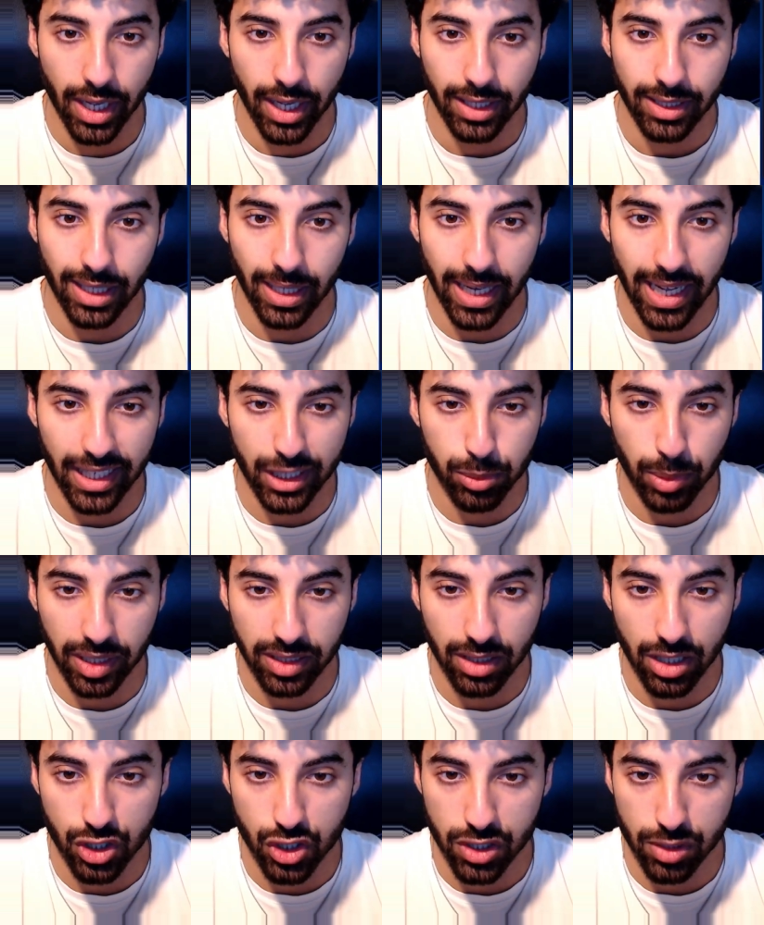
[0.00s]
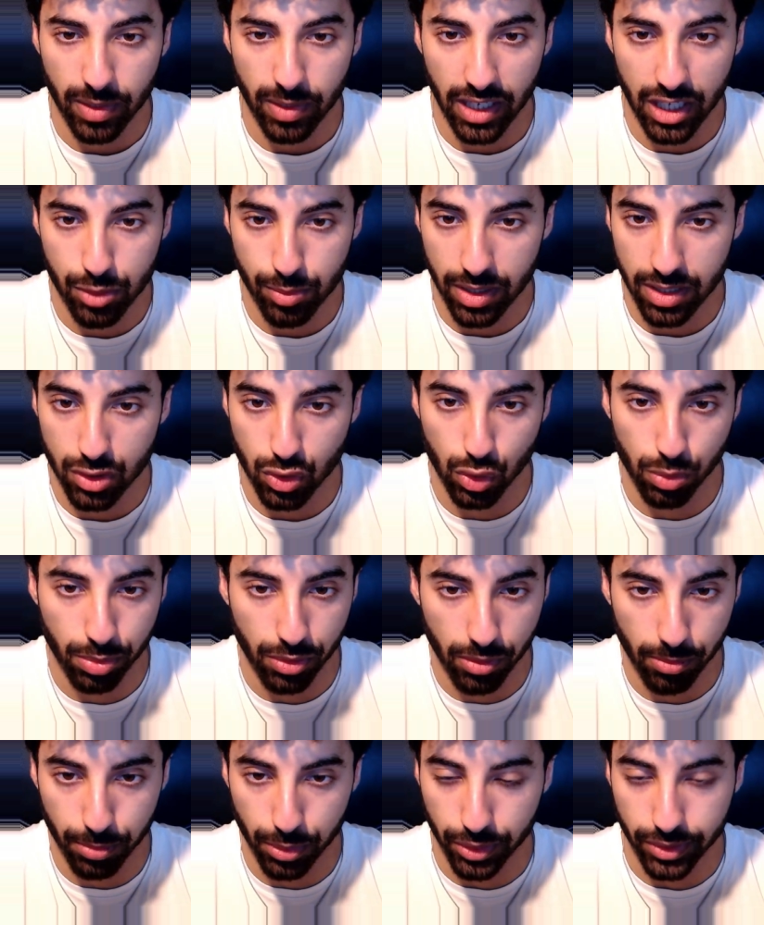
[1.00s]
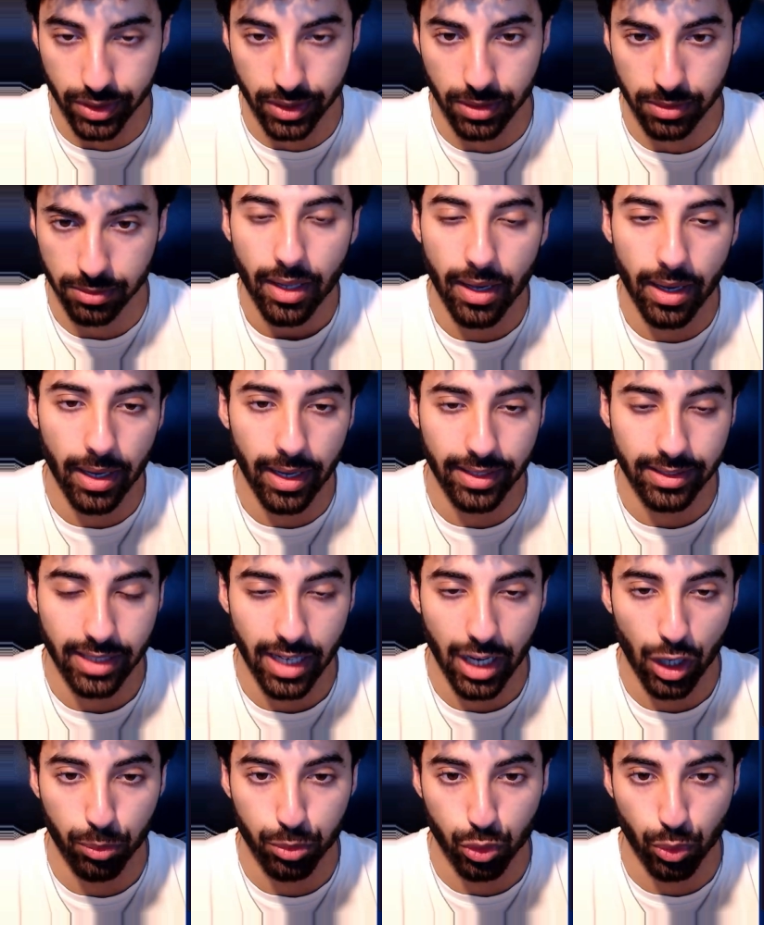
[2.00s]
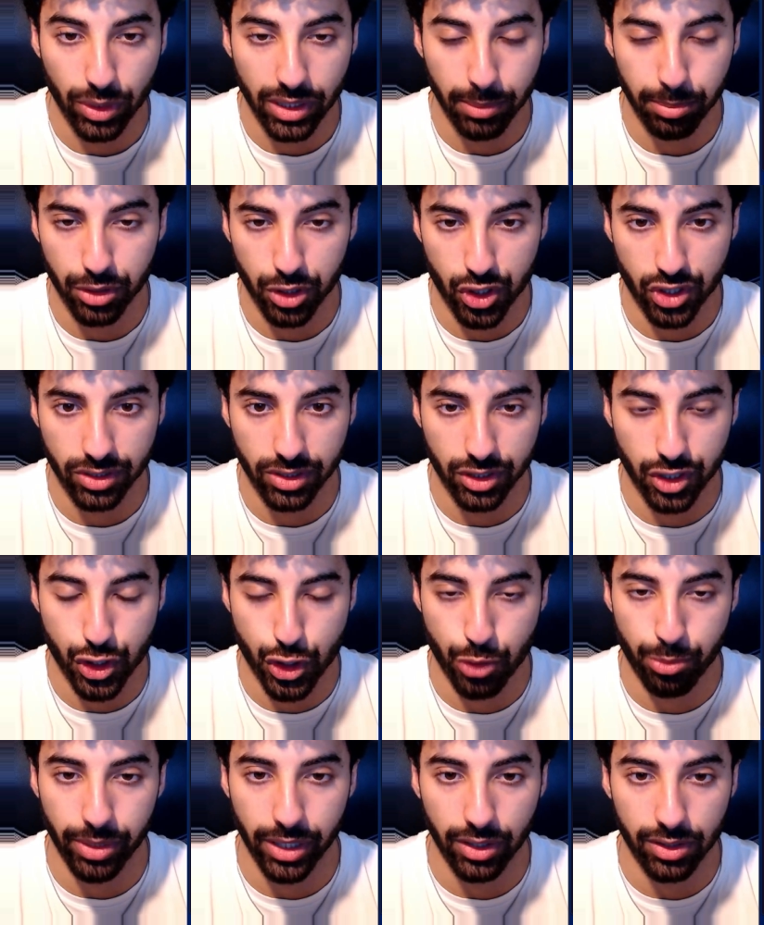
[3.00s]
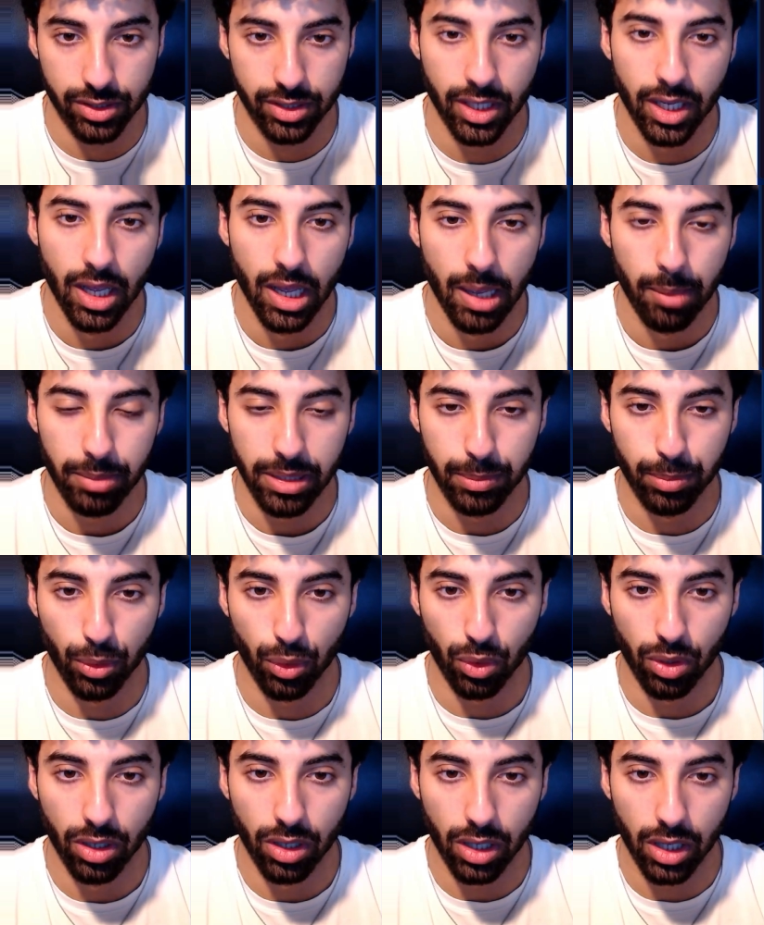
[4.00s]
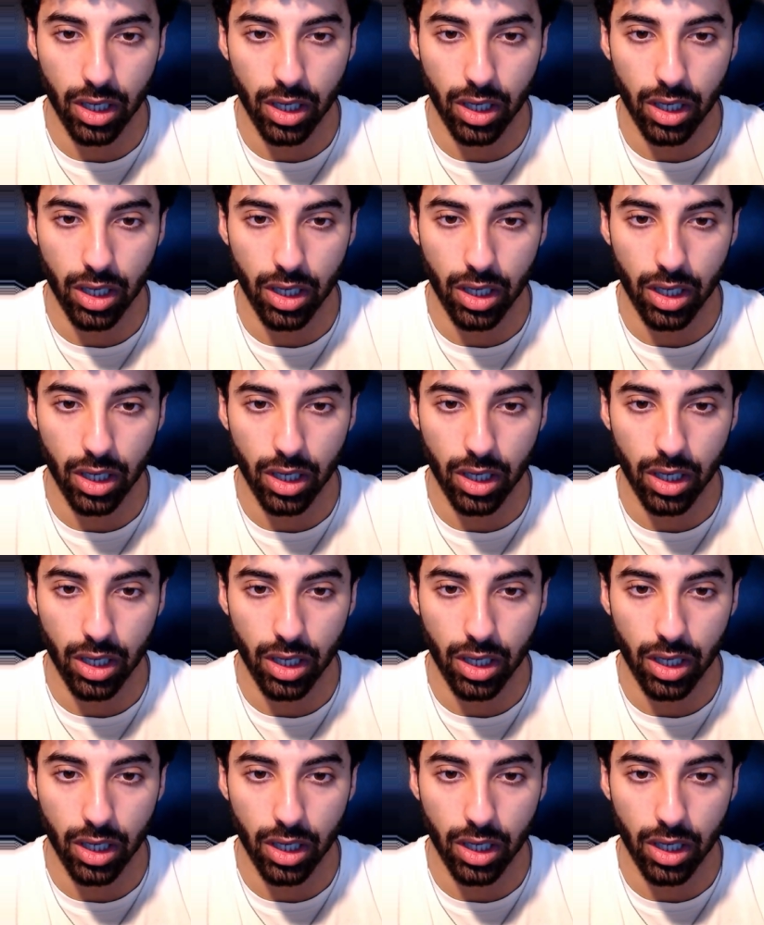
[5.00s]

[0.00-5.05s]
Then expectations management, super important. It helps with the purchase decision because people,